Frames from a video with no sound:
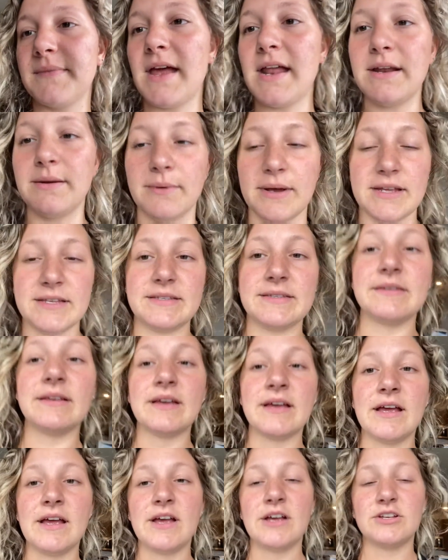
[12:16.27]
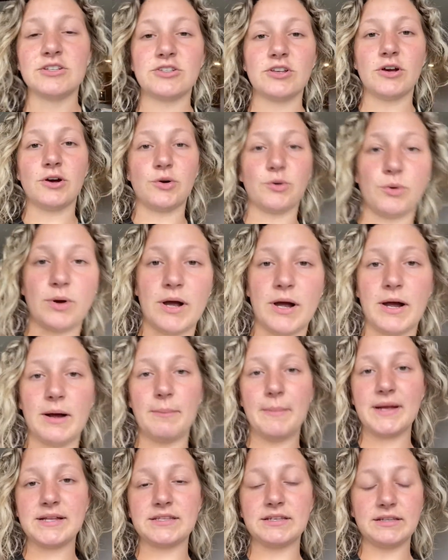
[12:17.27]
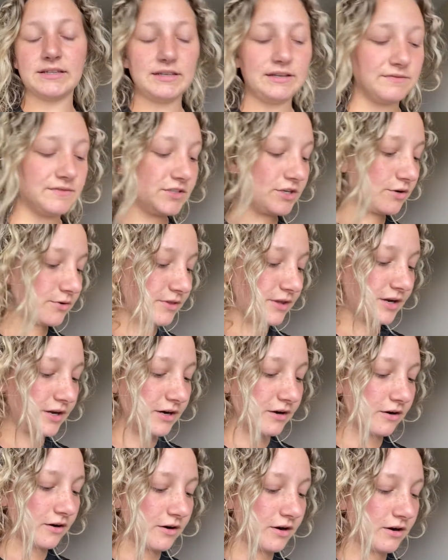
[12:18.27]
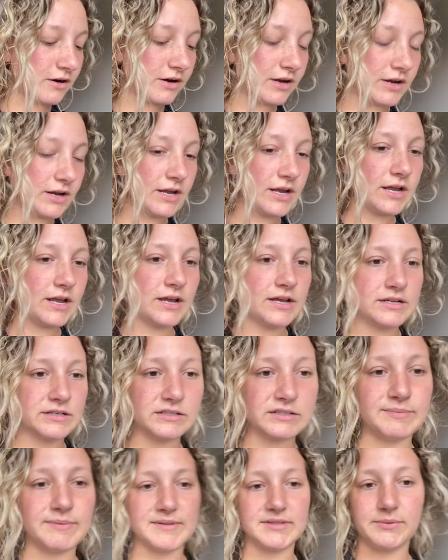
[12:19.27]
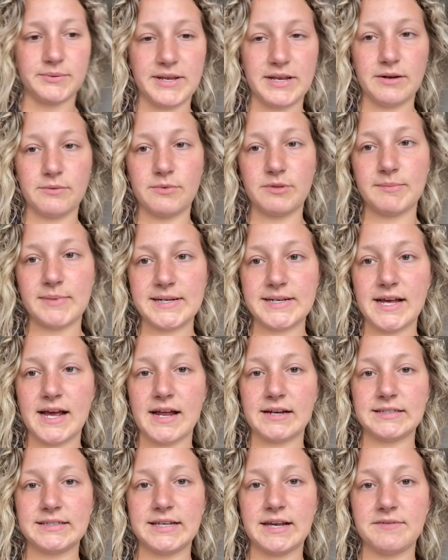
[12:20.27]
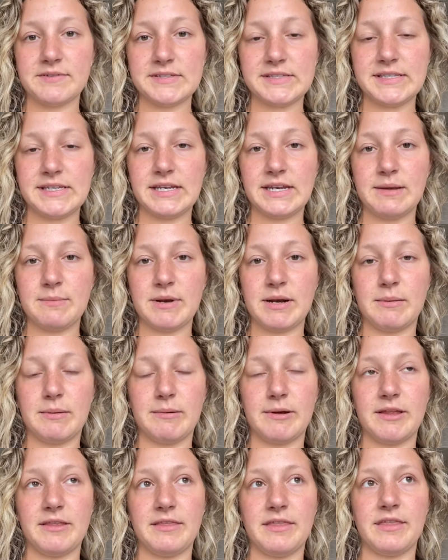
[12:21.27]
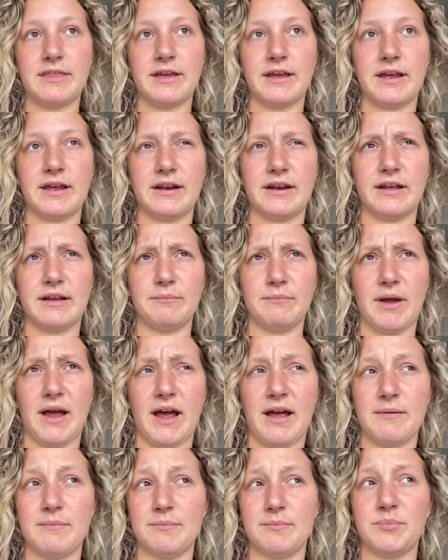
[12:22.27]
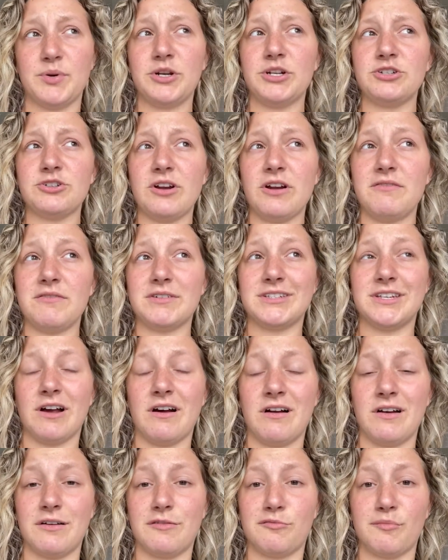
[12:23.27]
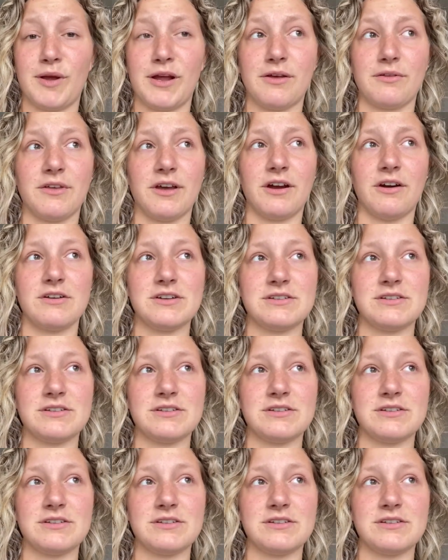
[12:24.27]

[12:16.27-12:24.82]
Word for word: Anyways, so I'm about to leave to go there, spend the weekend with my dad because I haven't seen him in a month and I'm, I'm pretty sure I have a ton of mail there.